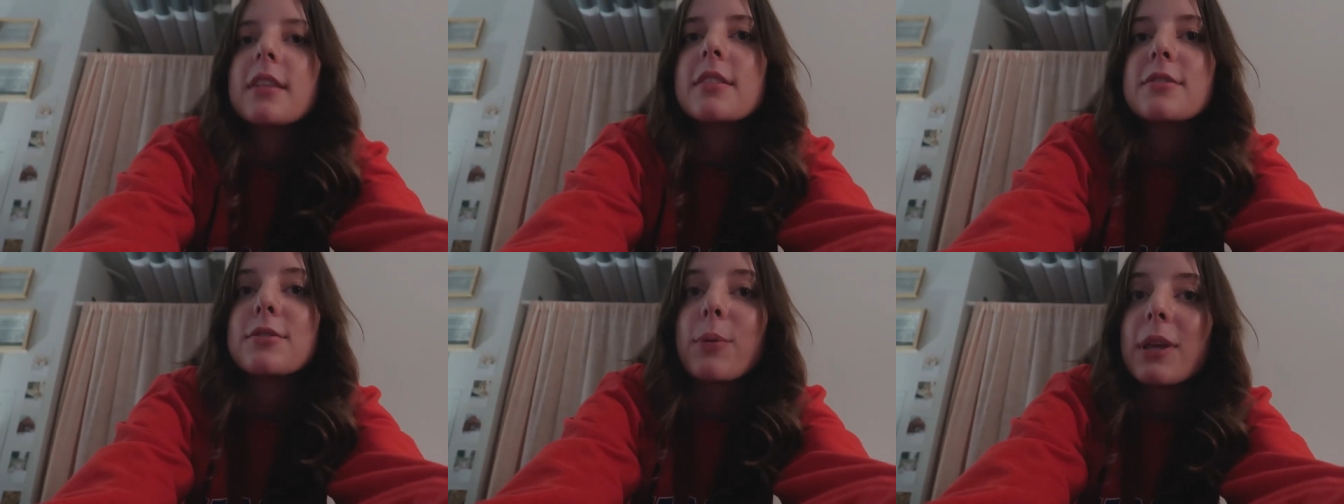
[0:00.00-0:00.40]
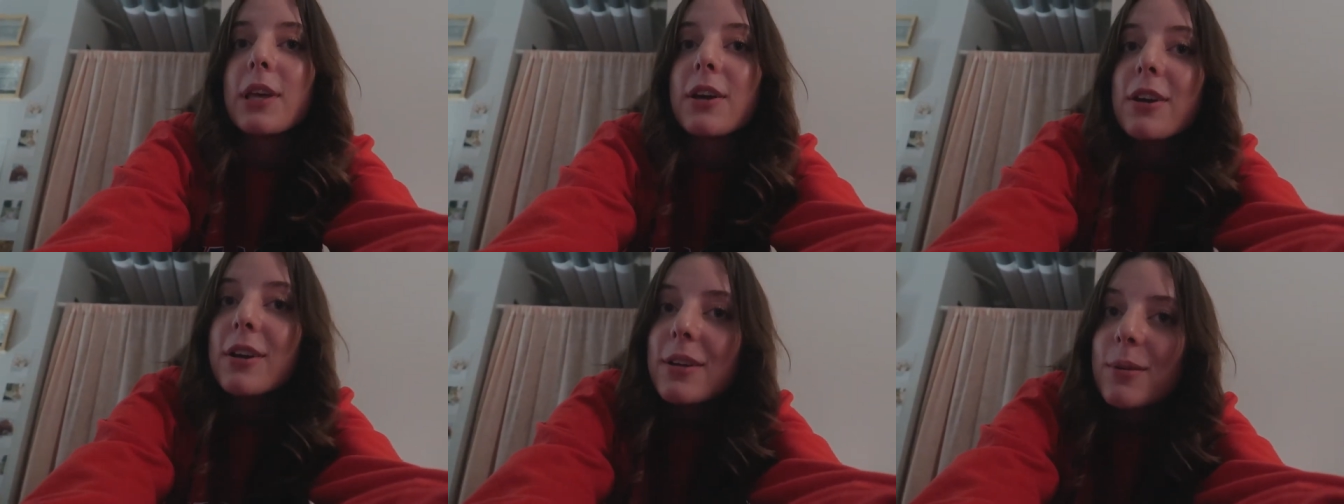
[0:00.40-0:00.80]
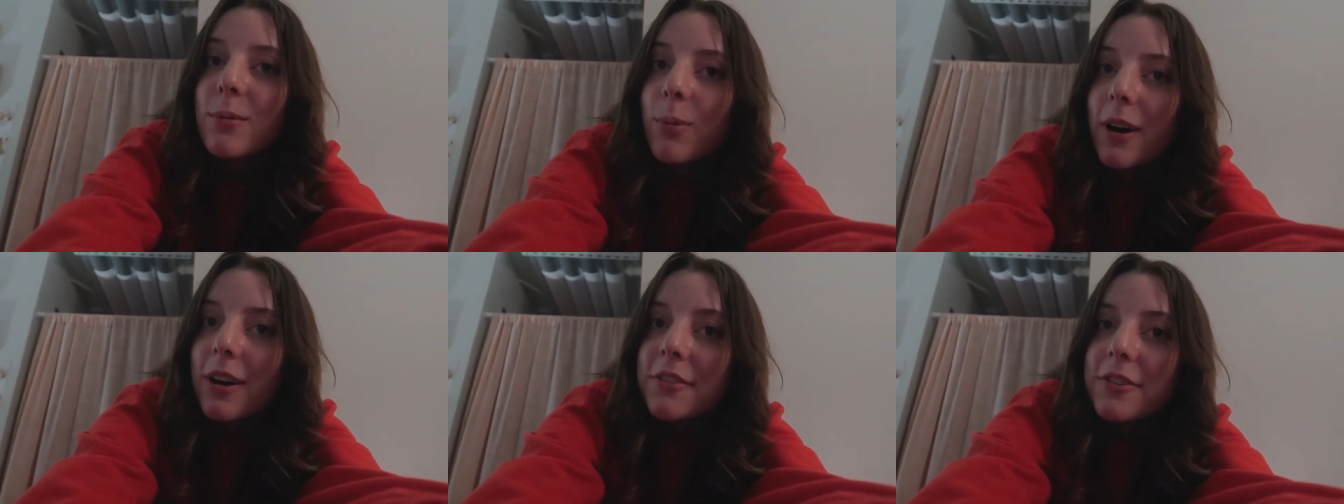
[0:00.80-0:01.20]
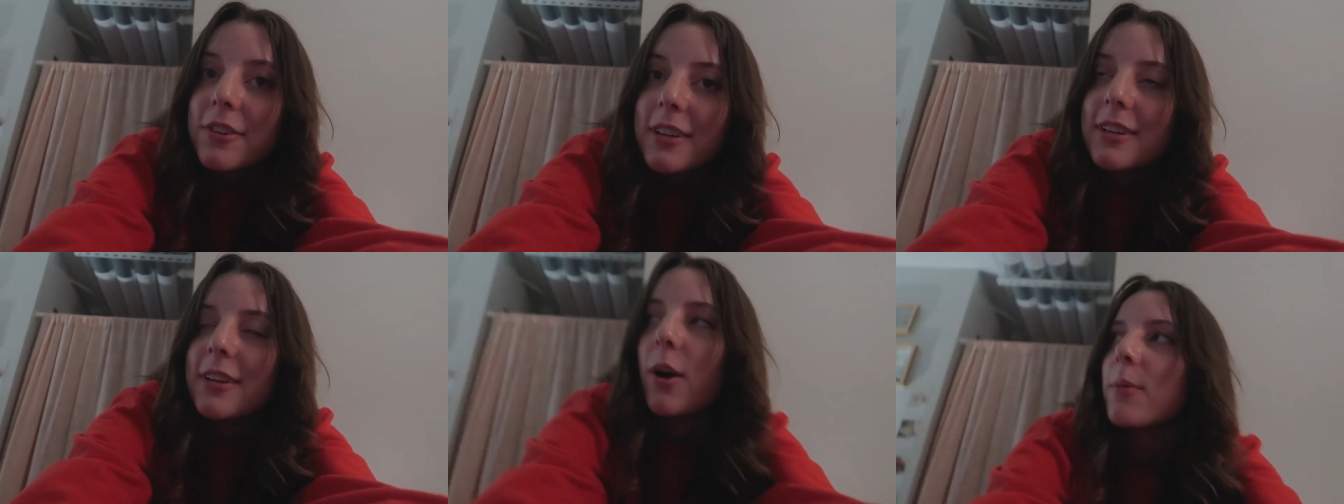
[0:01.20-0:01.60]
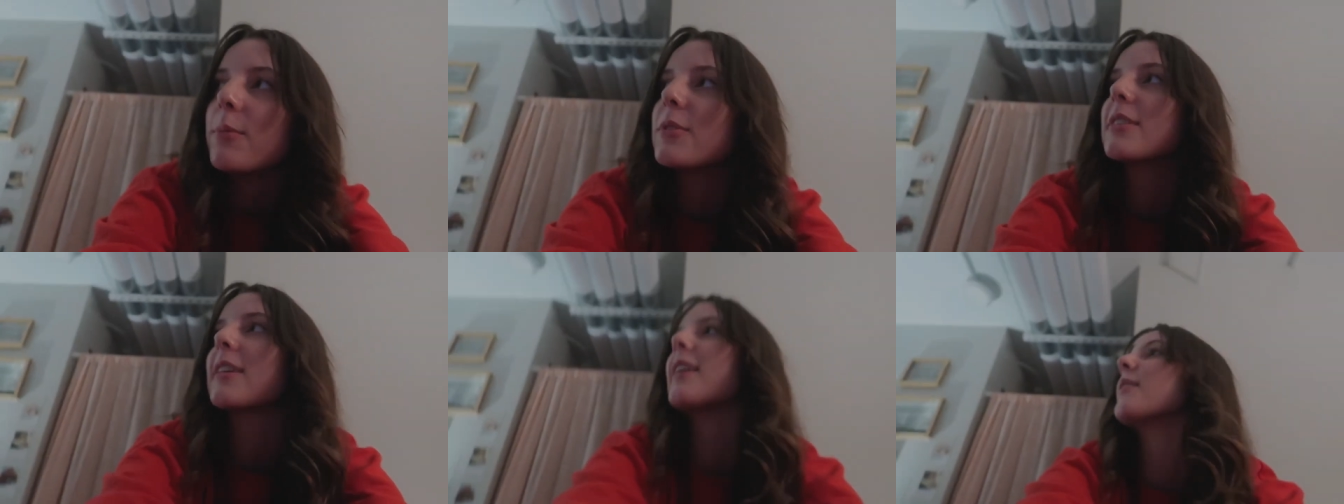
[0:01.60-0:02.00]
So we could watch it. No, I'm
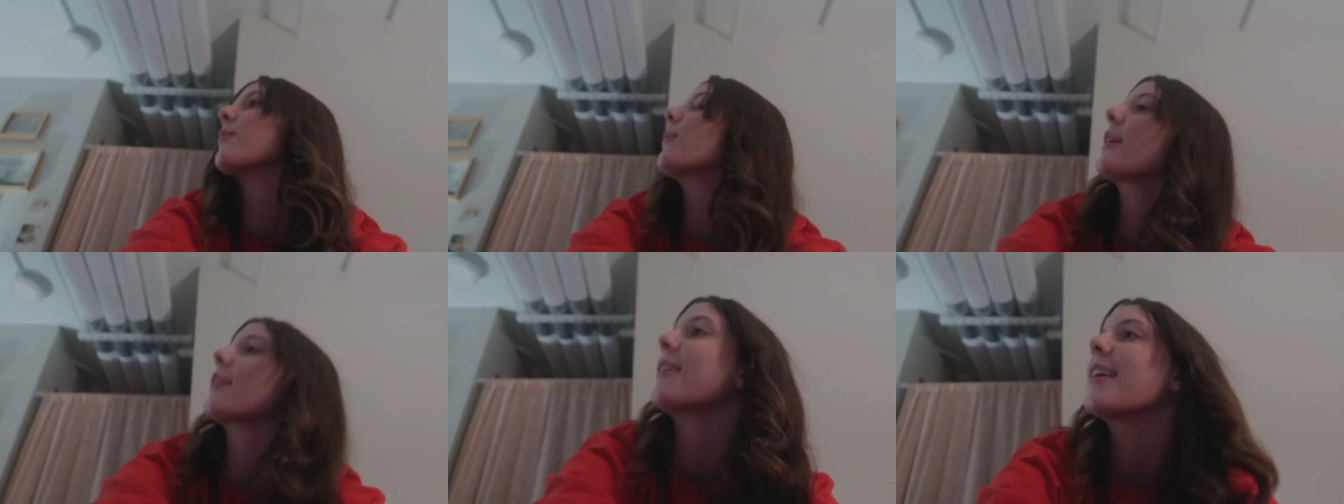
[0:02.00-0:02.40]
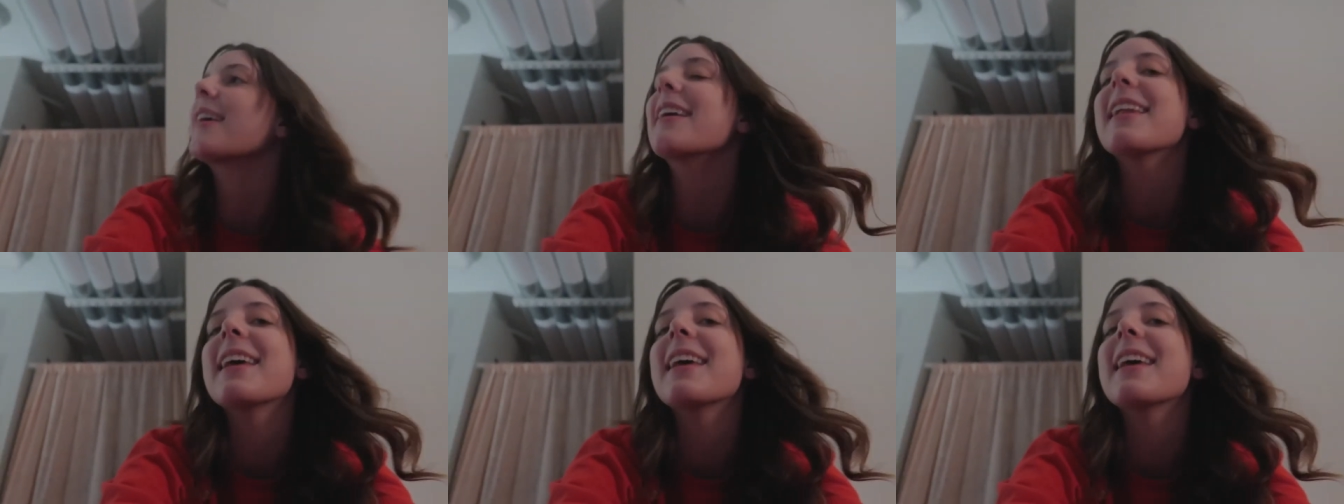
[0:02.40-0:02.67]
just kidding.